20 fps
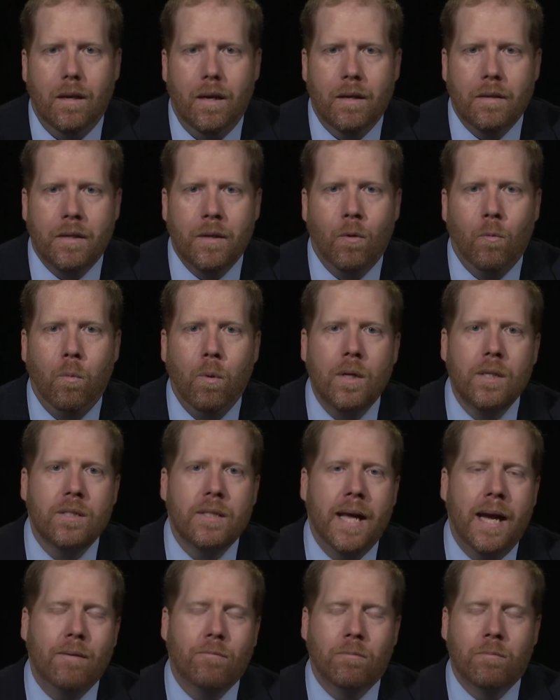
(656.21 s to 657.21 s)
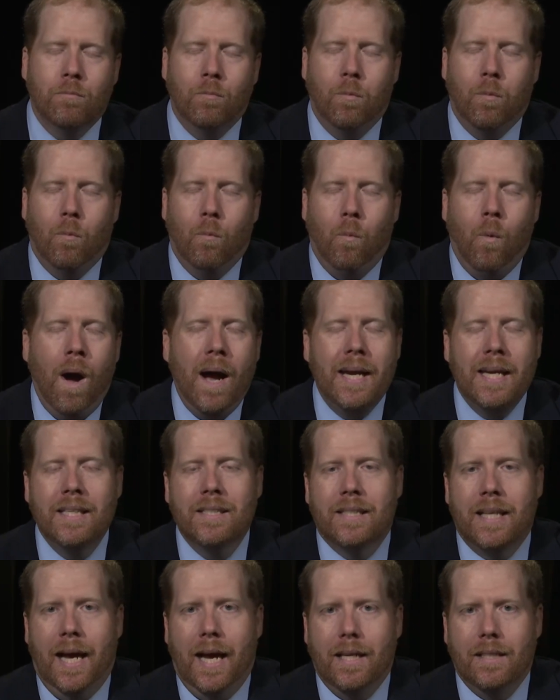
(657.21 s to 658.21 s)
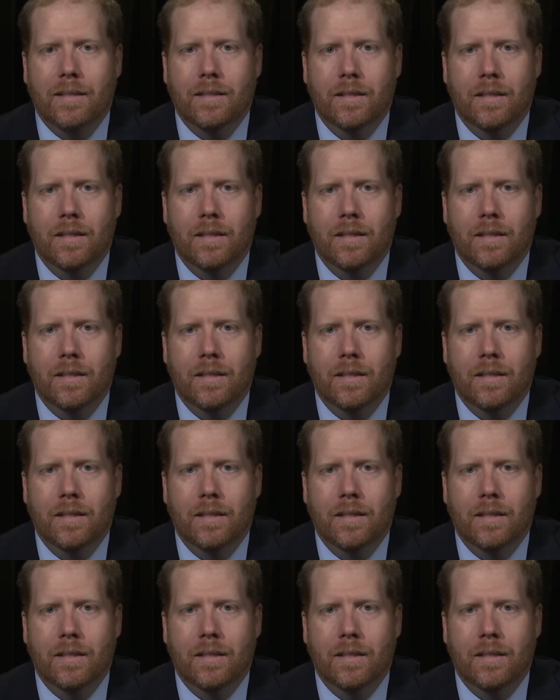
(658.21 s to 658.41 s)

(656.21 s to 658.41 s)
What is that? Why is that?